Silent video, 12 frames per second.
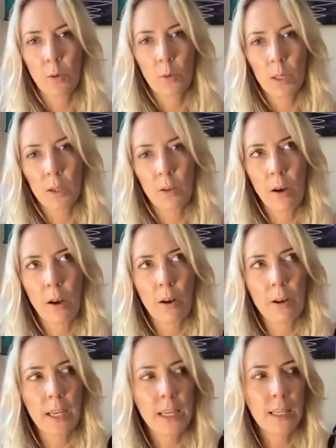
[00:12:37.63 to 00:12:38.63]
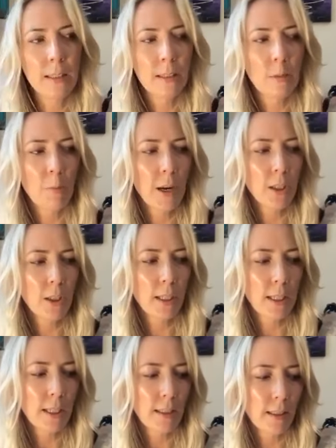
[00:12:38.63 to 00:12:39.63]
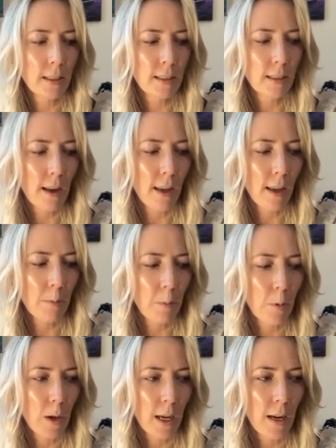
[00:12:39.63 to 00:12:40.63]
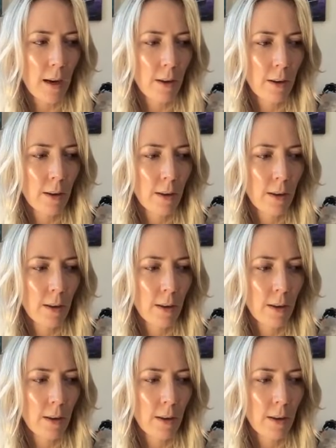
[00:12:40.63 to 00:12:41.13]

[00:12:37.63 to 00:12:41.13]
when you are in depression, it is this time where